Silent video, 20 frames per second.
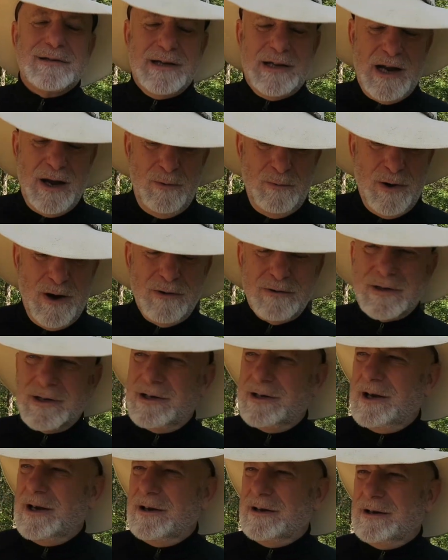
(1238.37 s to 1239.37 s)
and I walked
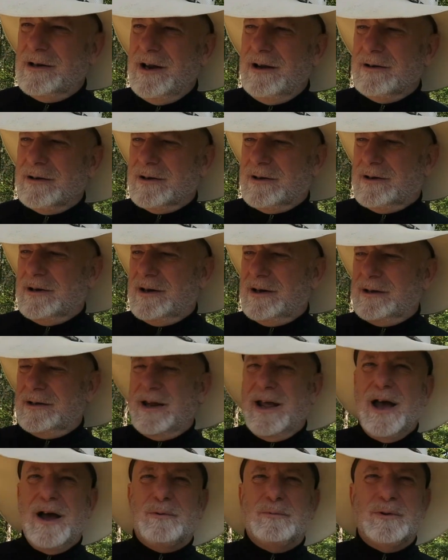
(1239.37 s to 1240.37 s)
in there, and they're
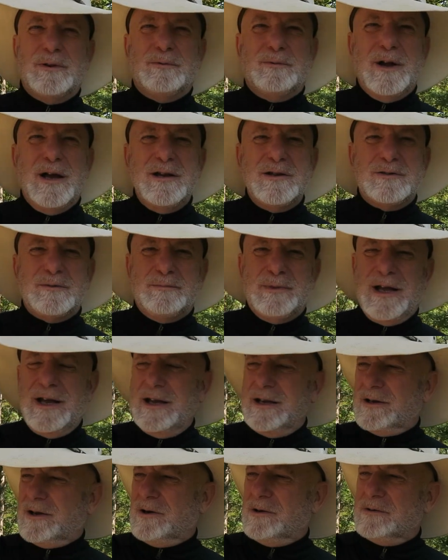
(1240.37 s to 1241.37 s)
cutting out with a razor
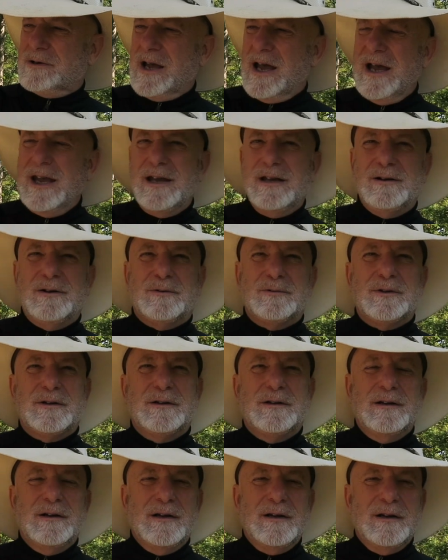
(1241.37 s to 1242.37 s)
blade cocaine on the